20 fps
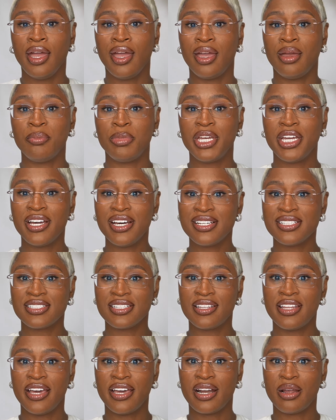And because
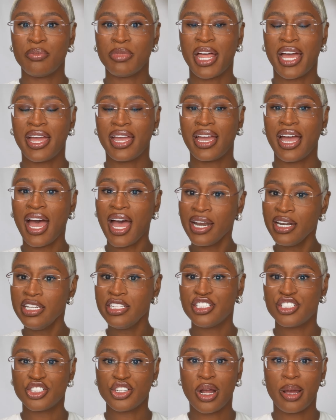of that, I'm like, I
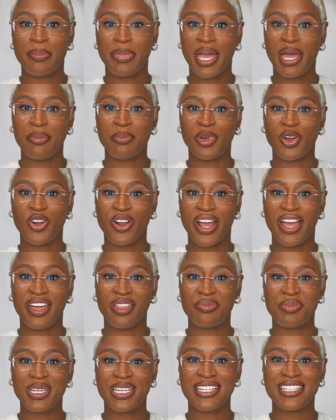need to try Pat
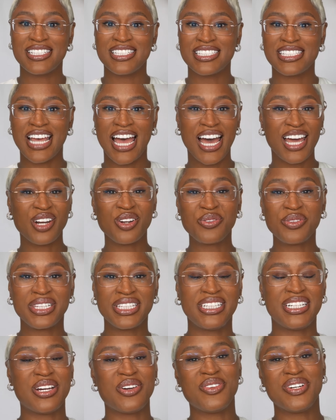McGrath because I don't
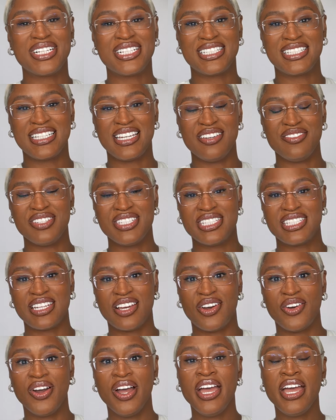really know what it's giving.
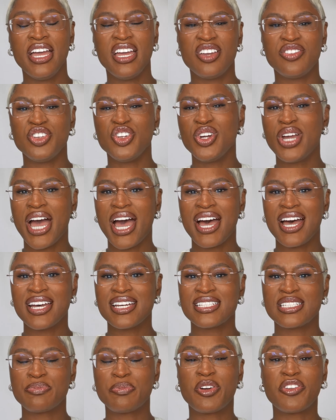So if you
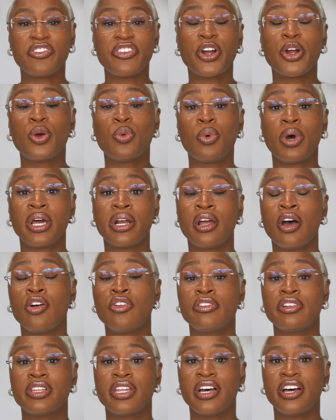guys prefer one
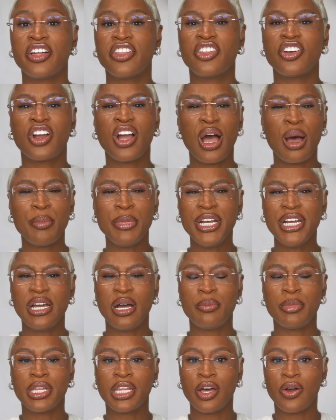over the other, comment
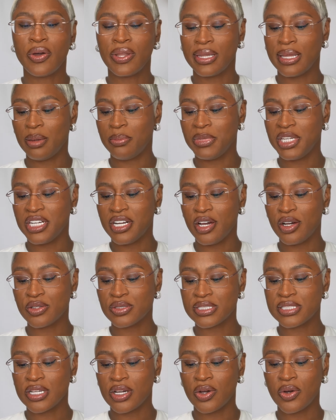down below and let me know.
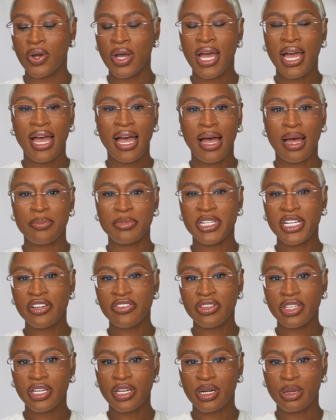So I'm
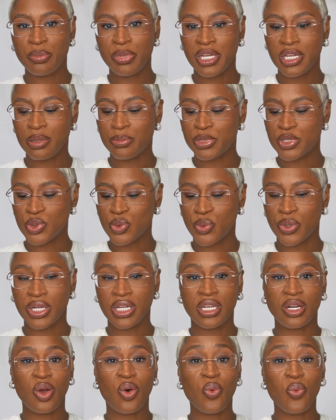definitely going to pick
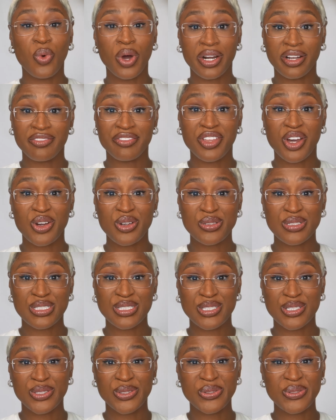between one of those
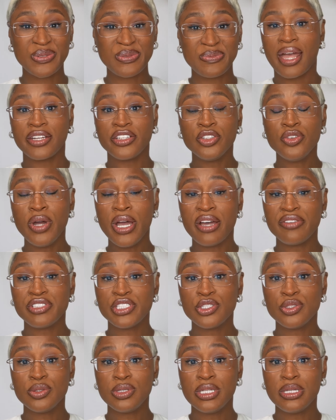two. I do have
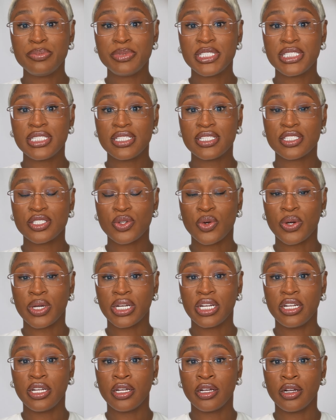two lipsticks on
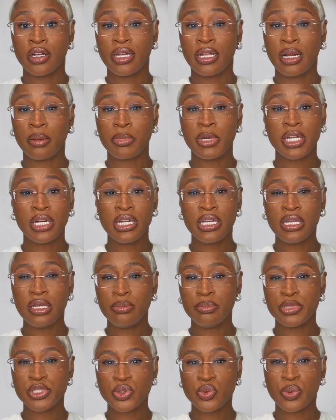here and I'm going to
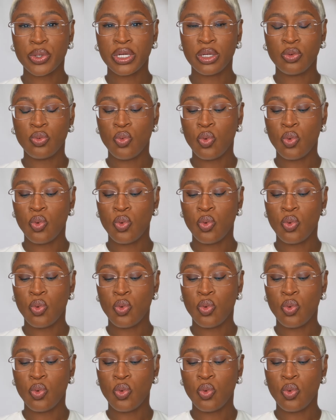get between